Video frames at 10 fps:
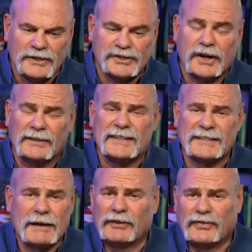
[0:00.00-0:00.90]
Sean
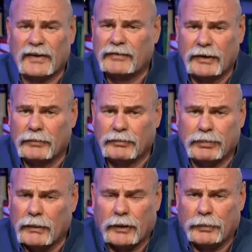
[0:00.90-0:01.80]
says, I'm his favorite
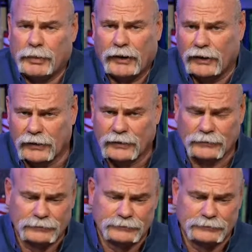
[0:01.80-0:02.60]
plumber, period.